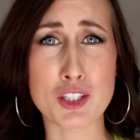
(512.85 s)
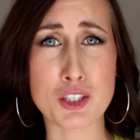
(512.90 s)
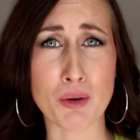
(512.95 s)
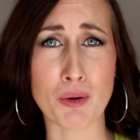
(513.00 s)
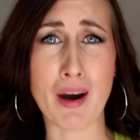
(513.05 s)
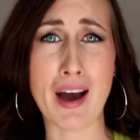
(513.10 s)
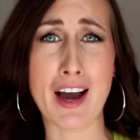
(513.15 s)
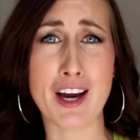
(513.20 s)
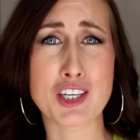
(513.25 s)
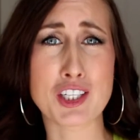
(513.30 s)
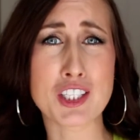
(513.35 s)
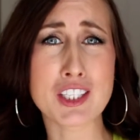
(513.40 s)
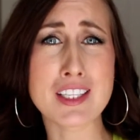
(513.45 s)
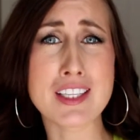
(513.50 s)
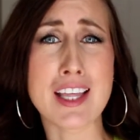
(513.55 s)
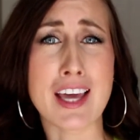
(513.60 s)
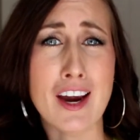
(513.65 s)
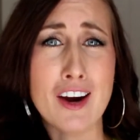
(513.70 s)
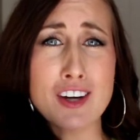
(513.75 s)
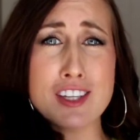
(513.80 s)
So
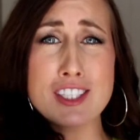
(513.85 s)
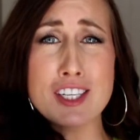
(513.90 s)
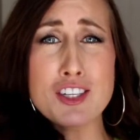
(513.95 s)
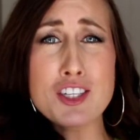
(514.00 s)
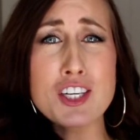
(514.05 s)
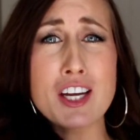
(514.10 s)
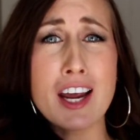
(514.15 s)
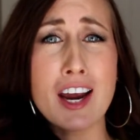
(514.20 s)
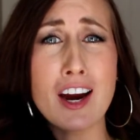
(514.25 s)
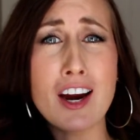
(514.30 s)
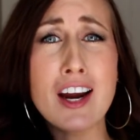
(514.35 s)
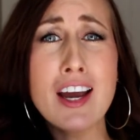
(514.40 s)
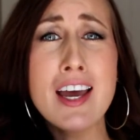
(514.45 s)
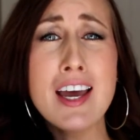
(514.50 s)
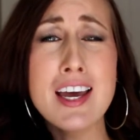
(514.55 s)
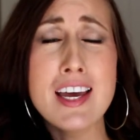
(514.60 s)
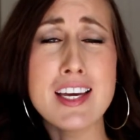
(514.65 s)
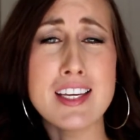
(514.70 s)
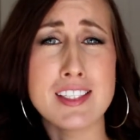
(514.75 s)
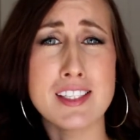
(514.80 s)
actually the hair extension hair
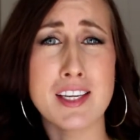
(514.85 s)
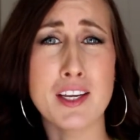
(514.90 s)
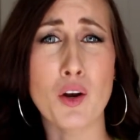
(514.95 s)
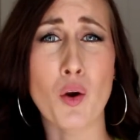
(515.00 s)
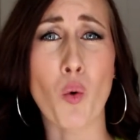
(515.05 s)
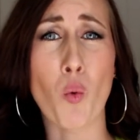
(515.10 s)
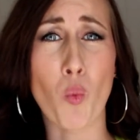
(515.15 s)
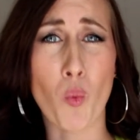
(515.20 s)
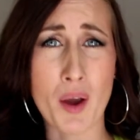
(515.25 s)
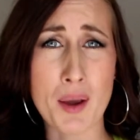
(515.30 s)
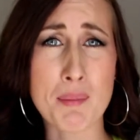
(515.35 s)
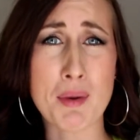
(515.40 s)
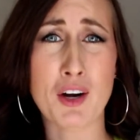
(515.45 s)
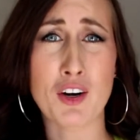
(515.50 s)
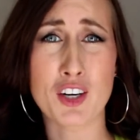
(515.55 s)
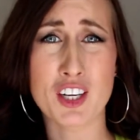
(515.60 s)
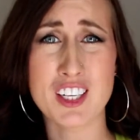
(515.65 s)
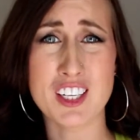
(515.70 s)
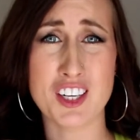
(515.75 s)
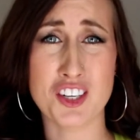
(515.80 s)
is in way
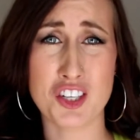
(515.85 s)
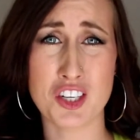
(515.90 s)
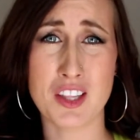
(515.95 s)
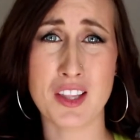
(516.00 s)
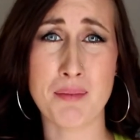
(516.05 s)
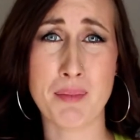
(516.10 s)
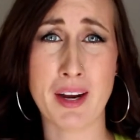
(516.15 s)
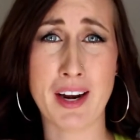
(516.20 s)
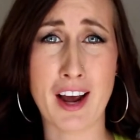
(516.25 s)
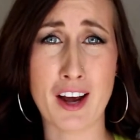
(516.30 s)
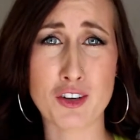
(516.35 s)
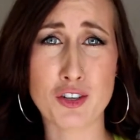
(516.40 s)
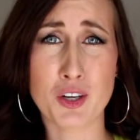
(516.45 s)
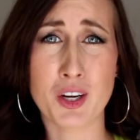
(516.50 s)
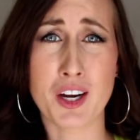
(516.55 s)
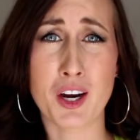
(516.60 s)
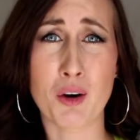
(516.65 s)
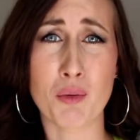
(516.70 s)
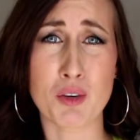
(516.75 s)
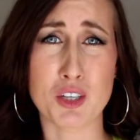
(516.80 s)
better condition than my
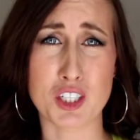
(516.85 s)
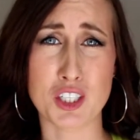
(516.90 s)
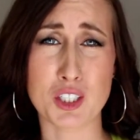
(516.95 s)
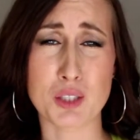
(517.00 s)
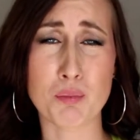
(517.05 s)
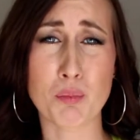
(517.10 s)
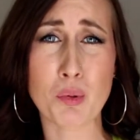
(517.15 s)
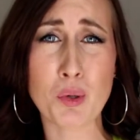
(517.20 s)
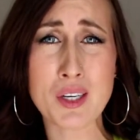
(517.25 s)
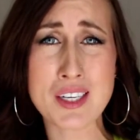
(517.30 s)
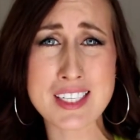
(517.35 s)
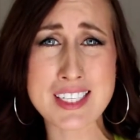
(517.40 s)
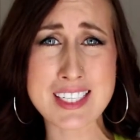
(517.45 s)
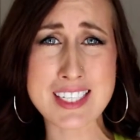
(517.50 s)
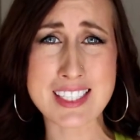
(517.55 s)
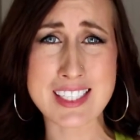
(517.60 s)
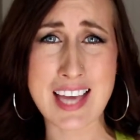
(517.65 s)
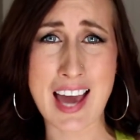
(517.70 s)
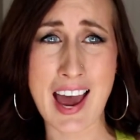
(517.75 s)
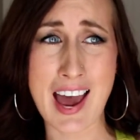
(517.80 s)
natural hair, which is
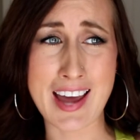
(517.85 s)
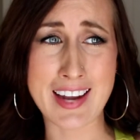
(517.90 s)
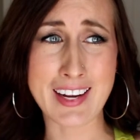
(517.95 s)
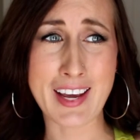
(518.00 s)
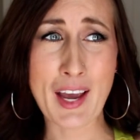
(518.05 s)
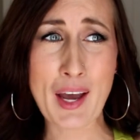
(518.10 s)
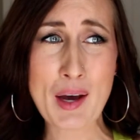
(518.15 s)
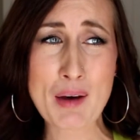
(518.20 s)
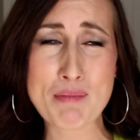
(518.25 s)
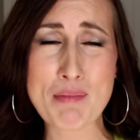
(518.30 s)
pretty sad.